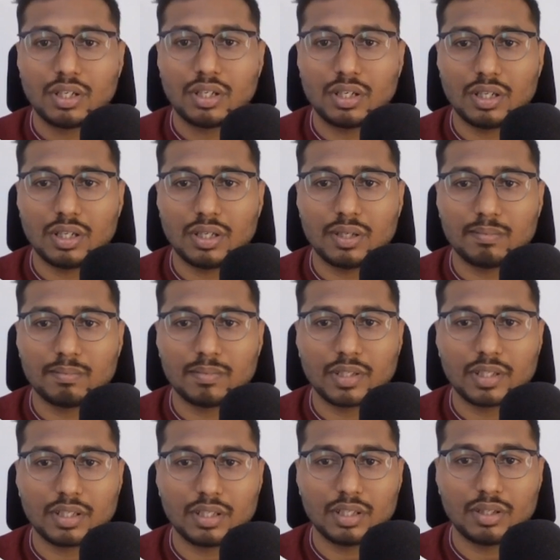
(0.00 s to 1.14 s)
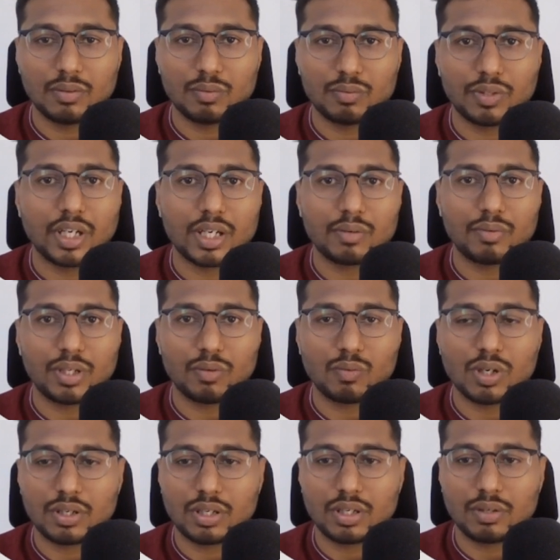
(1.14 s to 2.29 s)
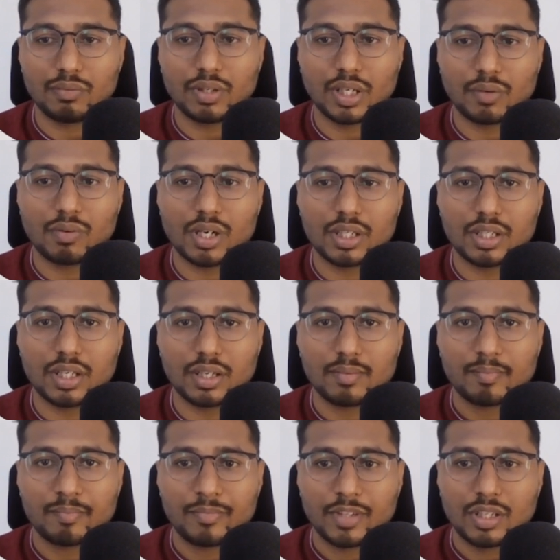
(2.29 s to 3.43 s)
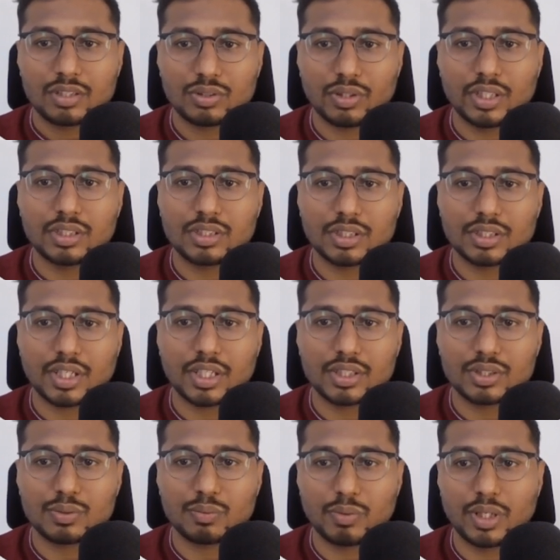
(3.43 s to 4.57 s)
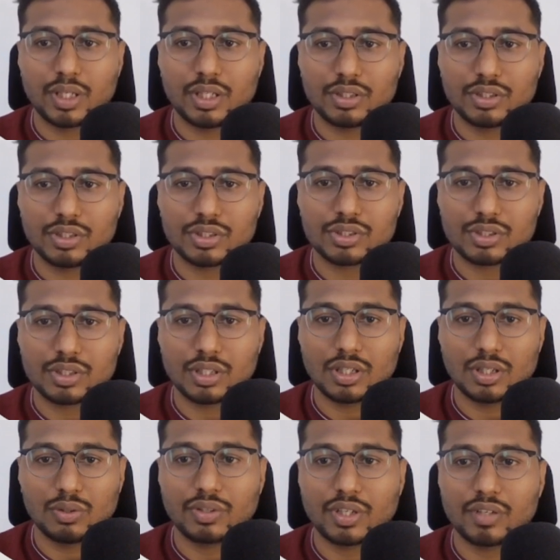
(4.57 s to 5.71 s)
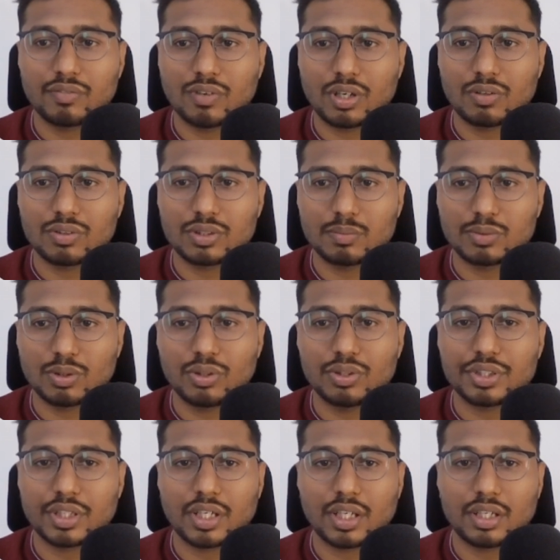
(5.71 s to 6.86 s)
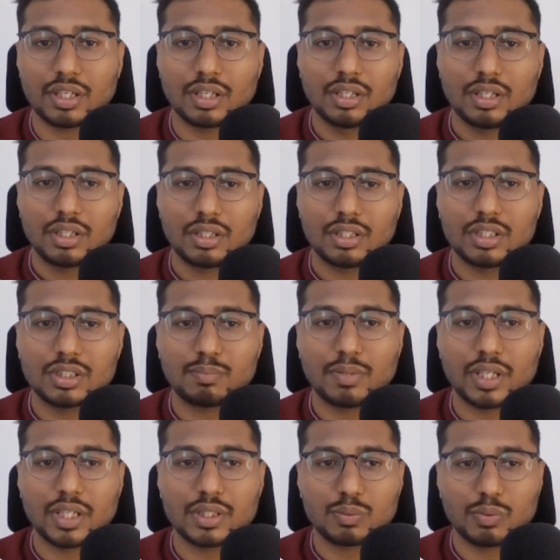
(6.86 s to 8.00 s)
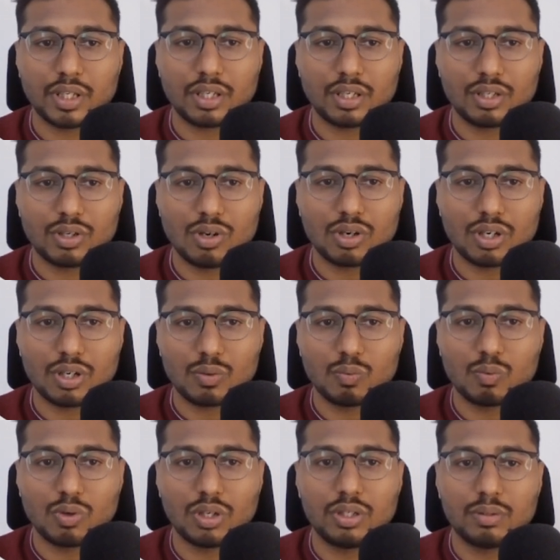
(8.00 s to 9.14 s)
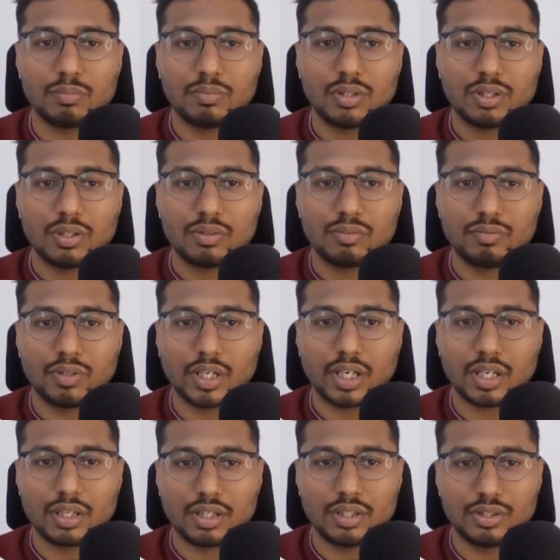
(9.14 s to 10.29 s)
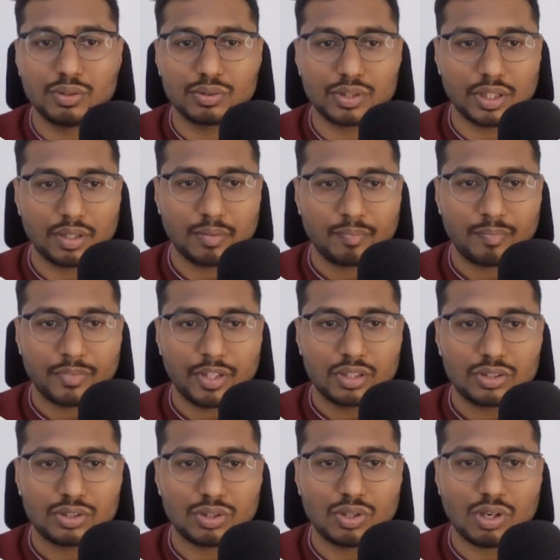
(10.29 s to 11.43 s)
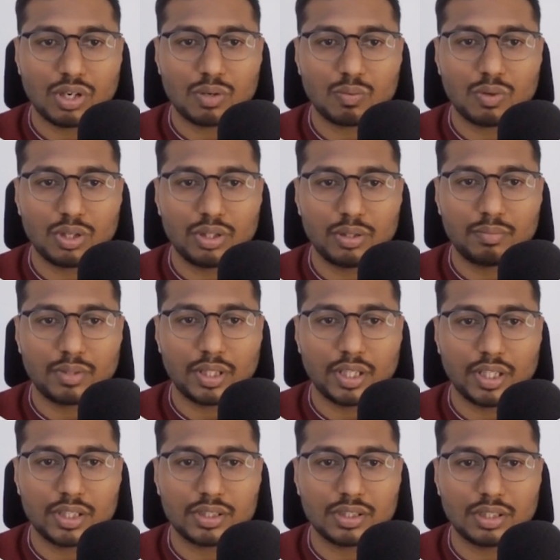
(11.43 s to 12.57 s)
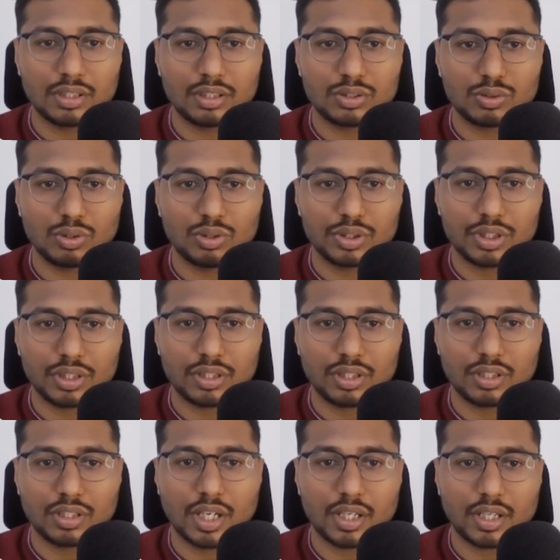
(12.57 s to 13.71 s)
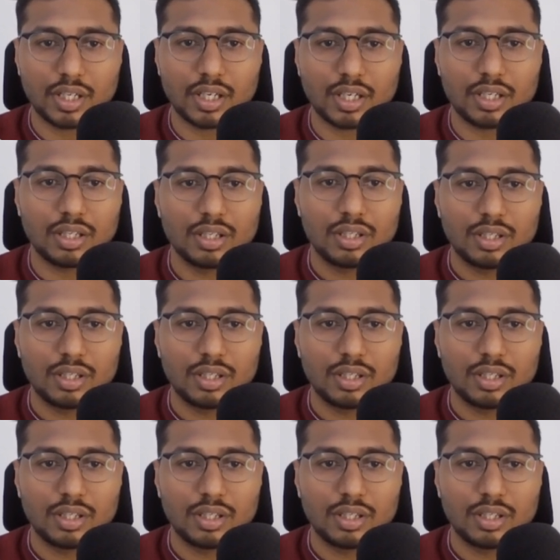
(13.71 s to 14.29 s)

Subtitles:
data what we required there. So in such case we just looking for out some solution, and this is a place where Docker volume we can use it. So Docker volume is the solution that can